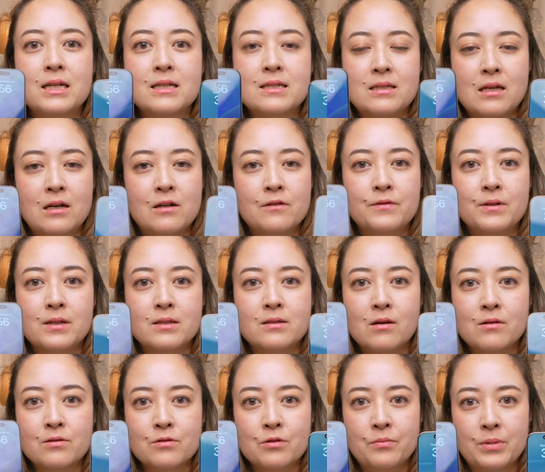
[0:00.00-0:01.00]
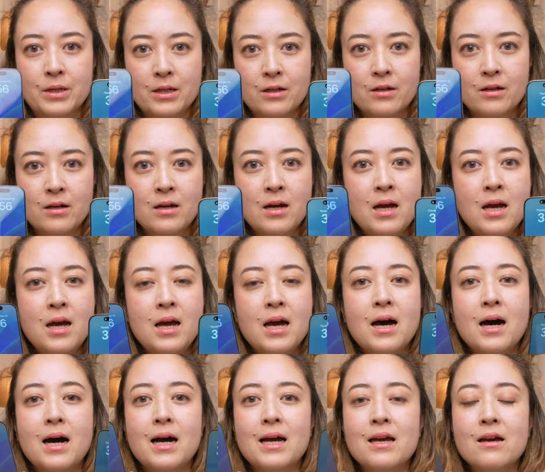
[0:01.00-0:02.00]
itself is also bigger.
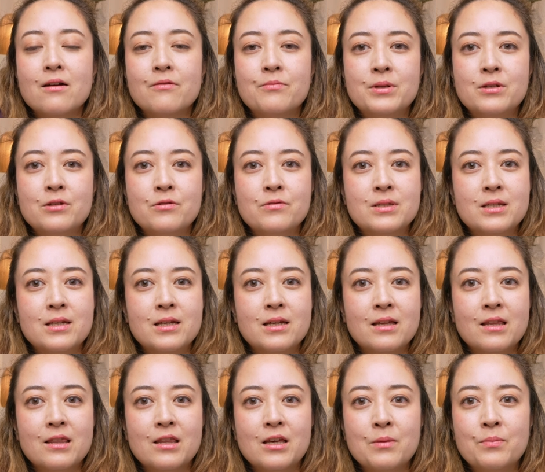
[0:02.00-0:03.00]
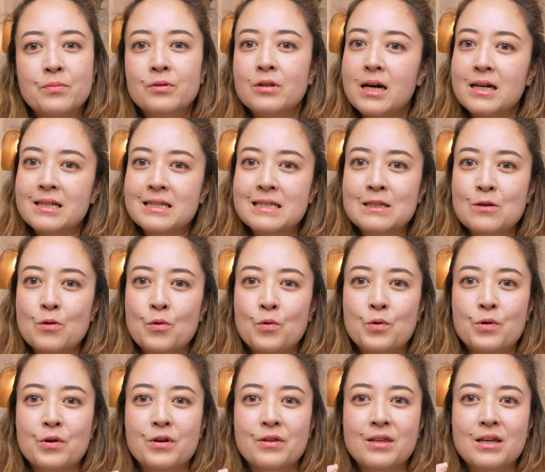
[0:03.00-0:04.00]
I have been using the Plus
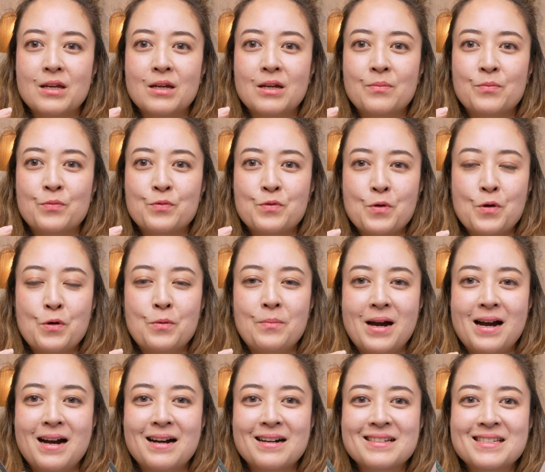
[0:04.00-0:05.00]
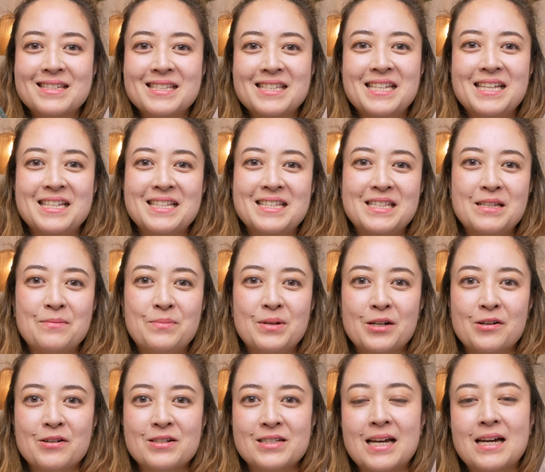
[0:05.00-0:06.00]
or the Pro Max since the
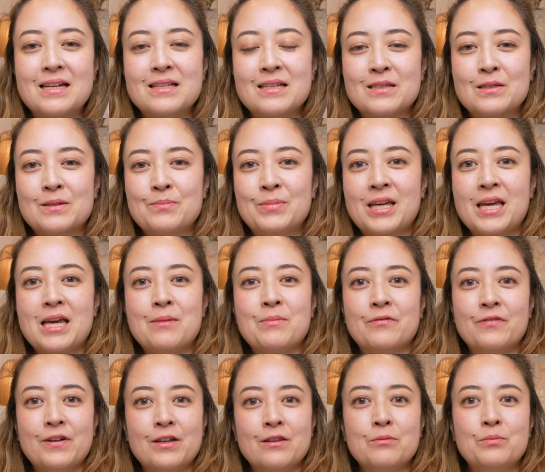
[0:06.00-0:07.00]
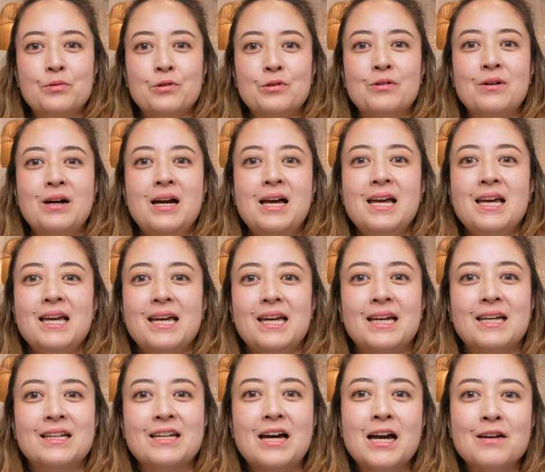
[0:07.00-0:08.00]
bigger sizes became available.
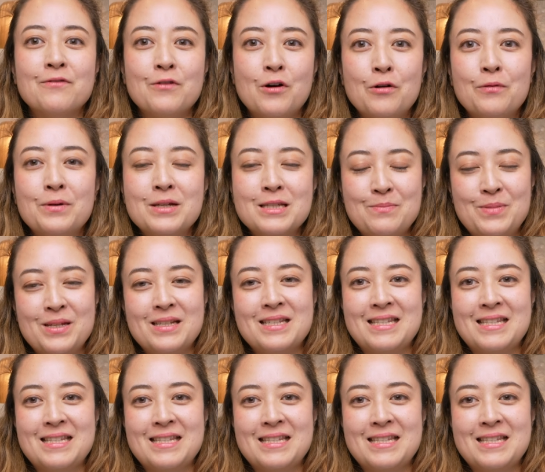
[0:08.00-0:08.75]
And I've always been